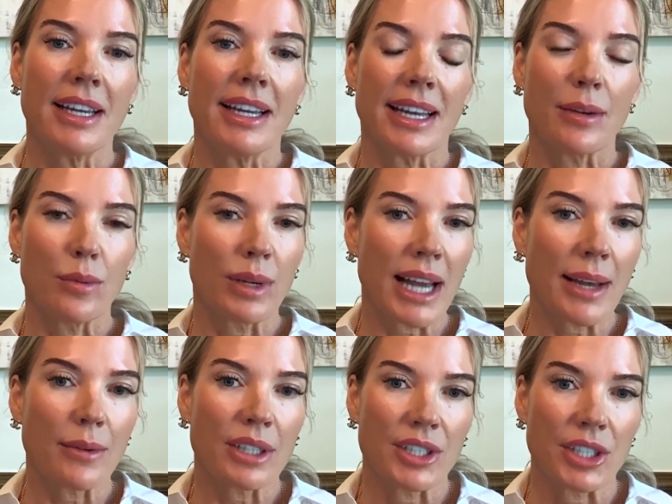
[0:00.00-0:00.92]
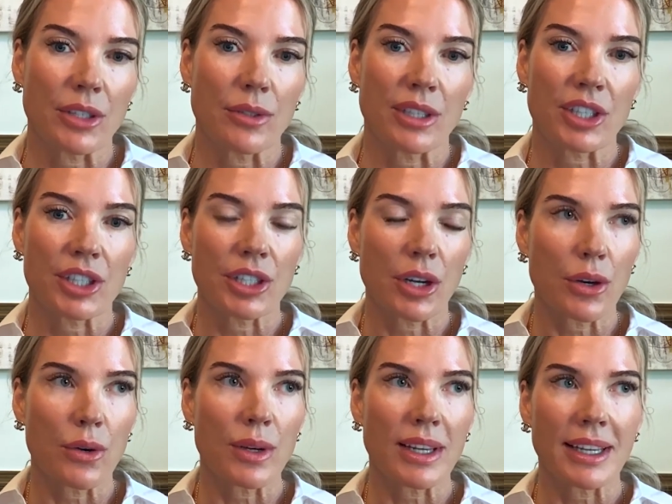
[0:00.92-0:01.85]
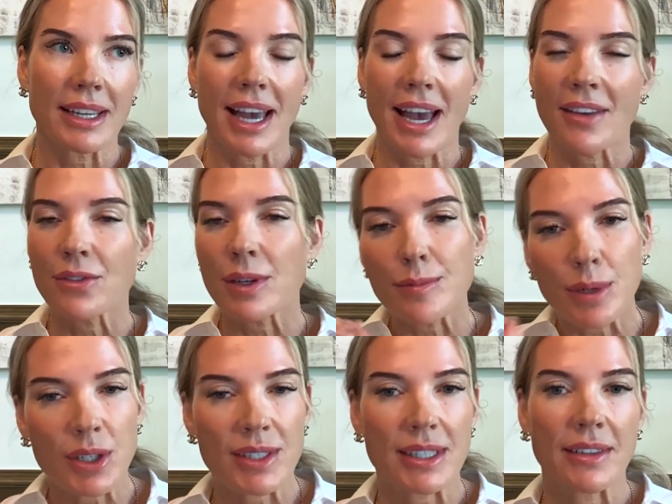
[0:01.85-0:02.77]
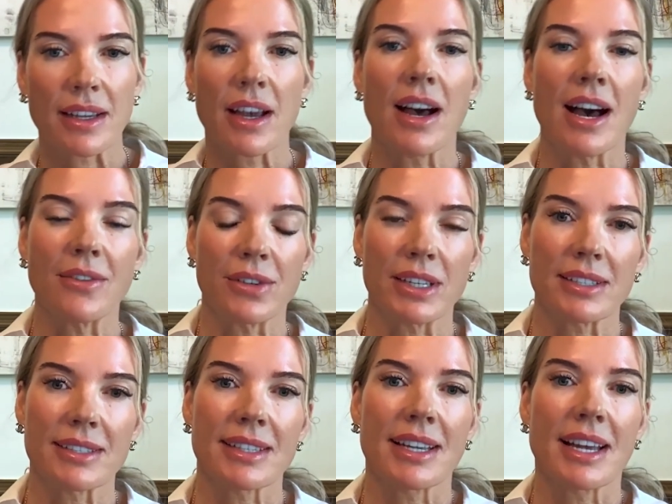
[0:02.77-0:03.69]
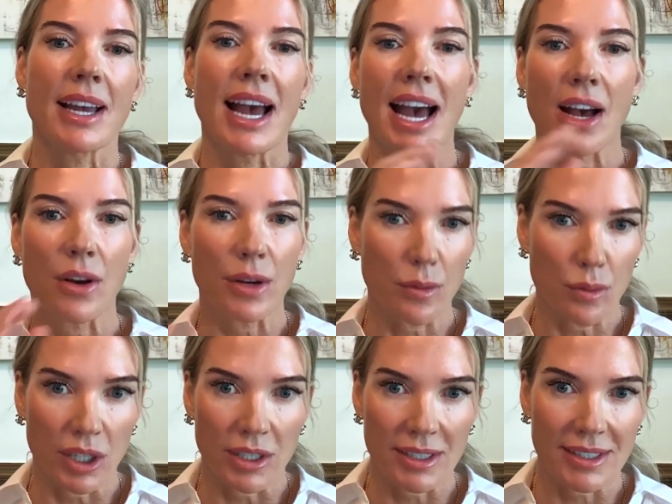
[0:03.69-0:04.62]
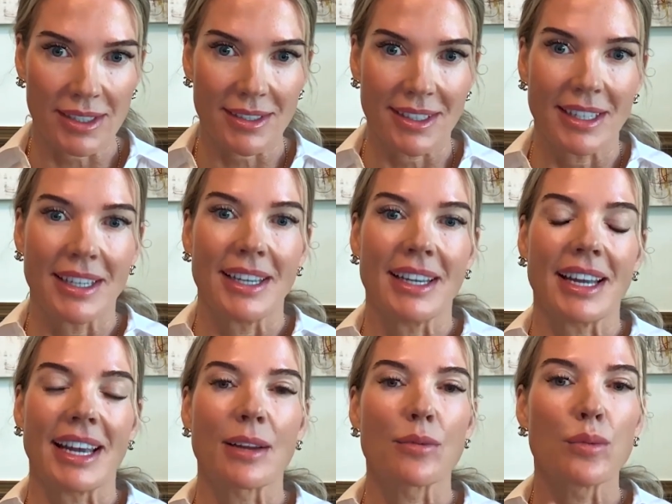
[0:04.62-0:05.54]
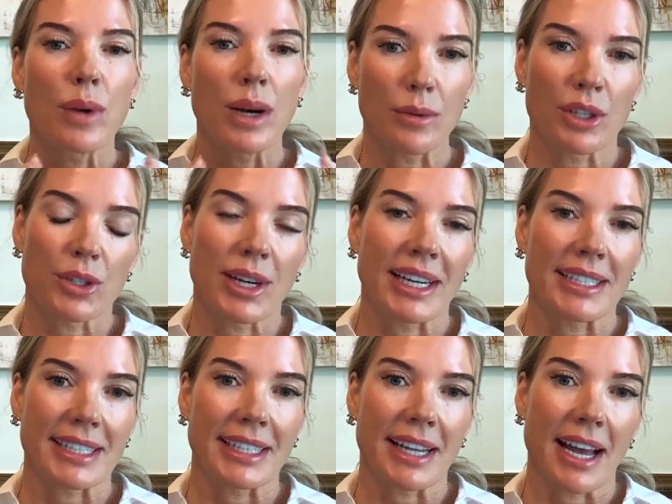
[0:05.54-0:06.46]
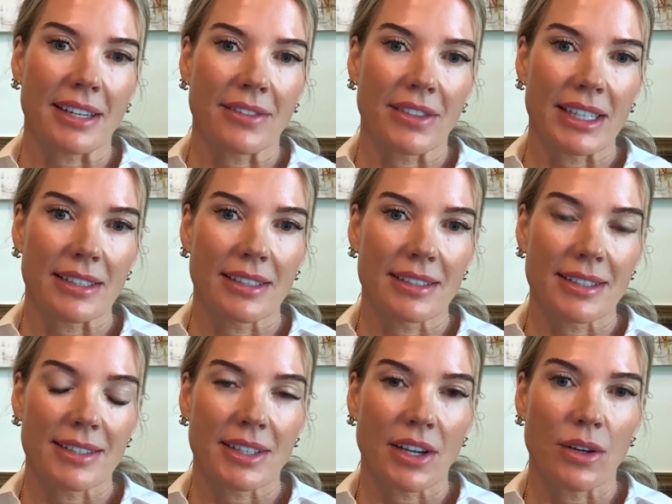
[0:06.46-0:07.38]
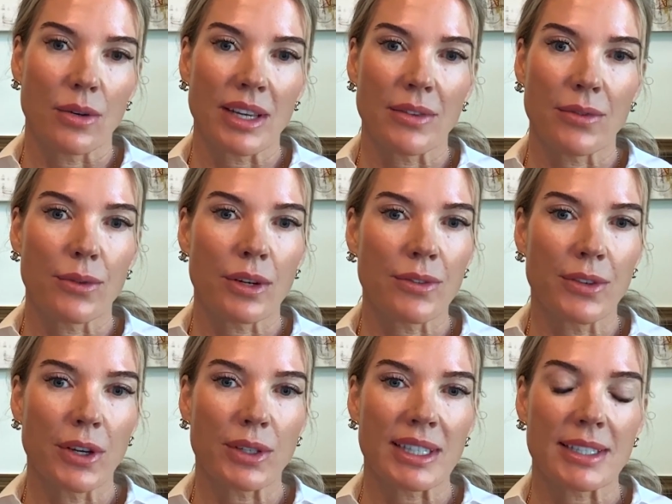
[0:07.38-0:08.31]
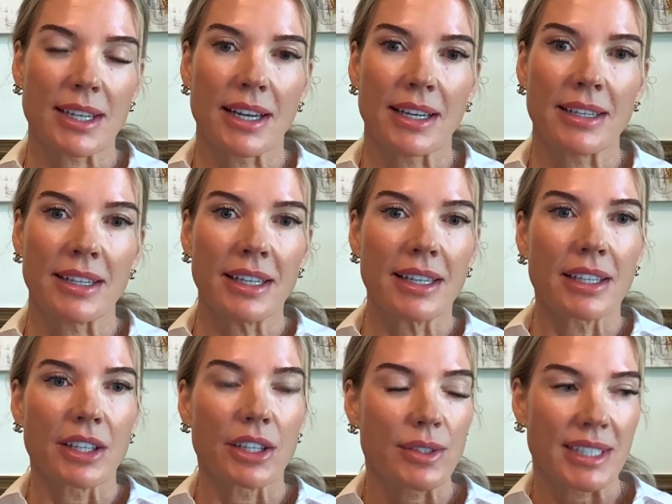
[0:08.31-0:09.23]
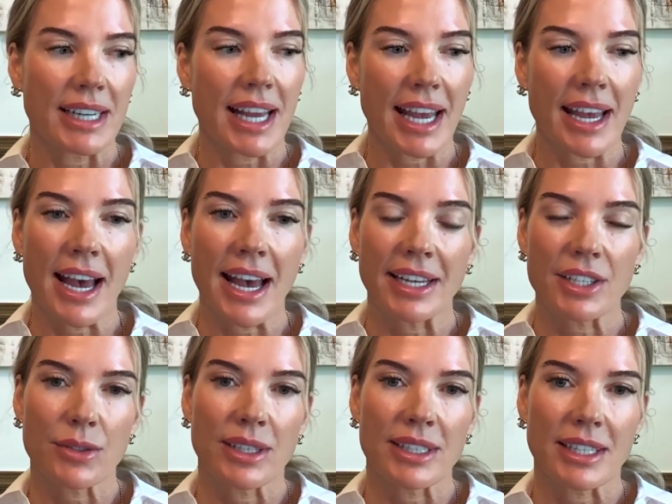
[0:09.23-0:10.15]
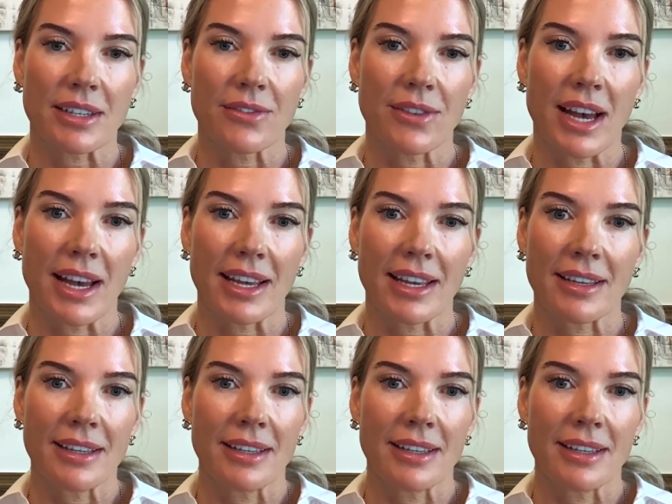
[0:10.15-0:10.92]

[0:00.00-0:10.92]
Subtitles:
And what I would do is show every person in the office how it works and what we're trying to get out of it. So if we're focused on using AI to identify